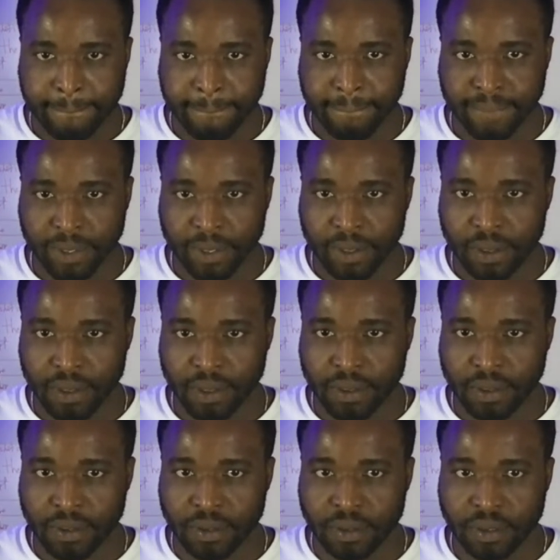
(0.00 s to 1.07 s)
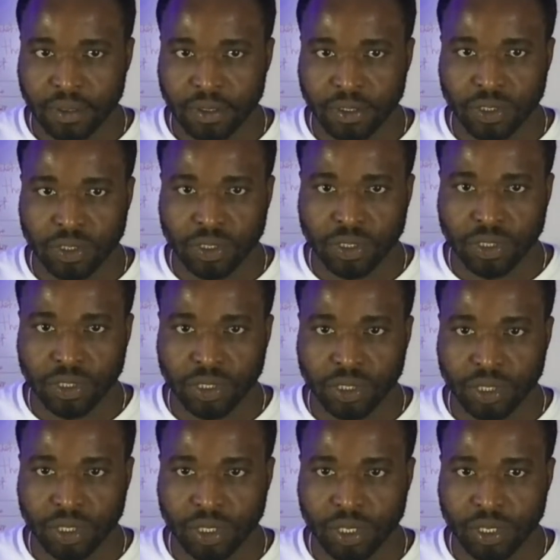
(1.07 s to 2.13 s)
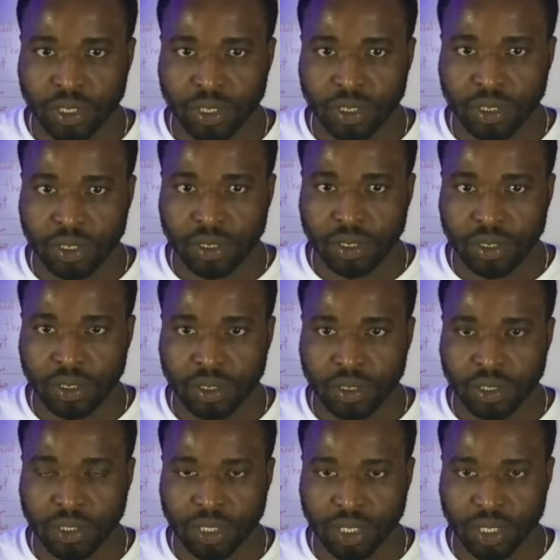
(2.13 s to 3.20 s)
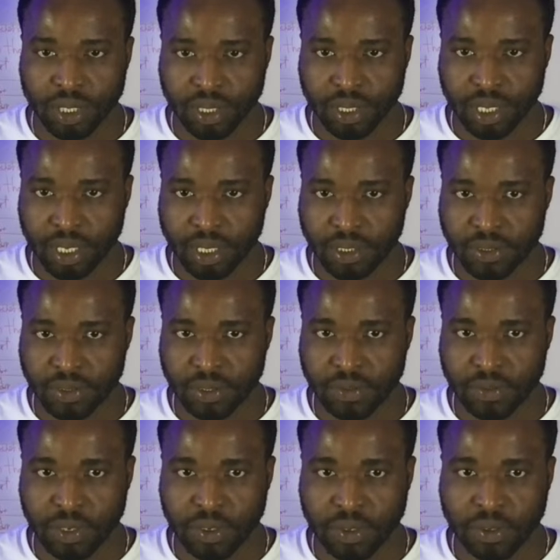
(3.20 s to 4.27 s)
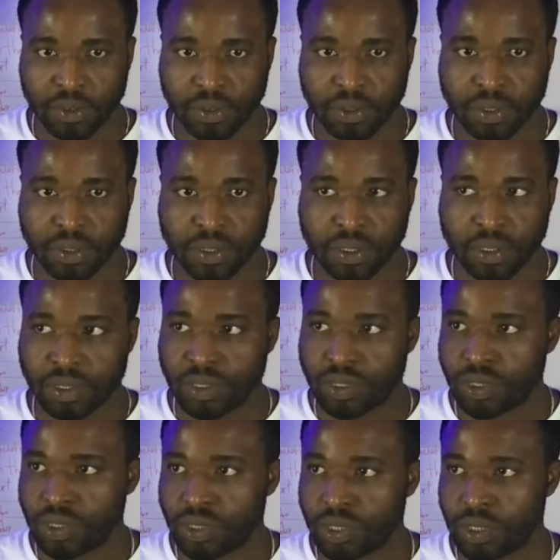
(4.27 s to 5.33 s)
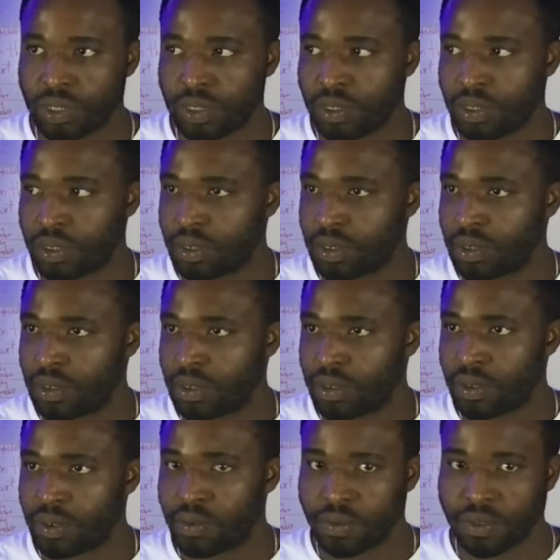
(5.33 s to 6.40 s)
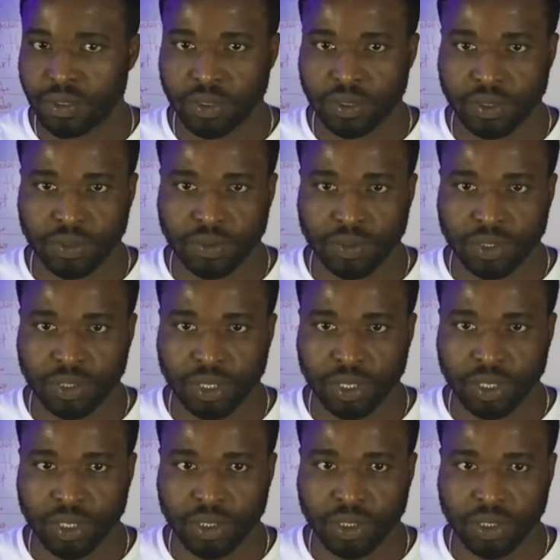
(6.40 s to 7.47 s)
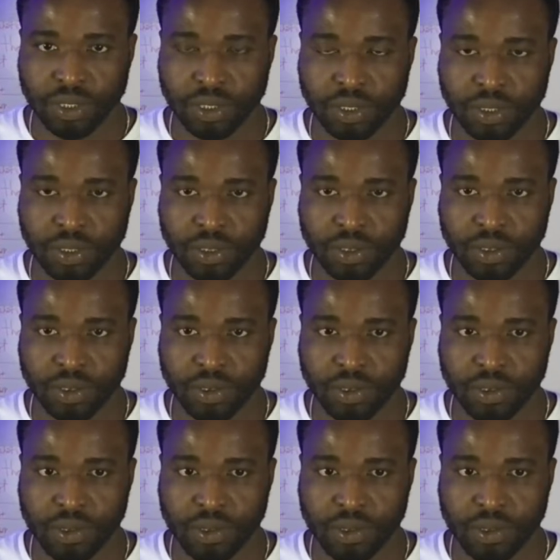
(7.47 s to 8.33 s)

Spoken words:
Okay, let's share the entire screen. Why not? Let's share. Which screen should we share? Let's share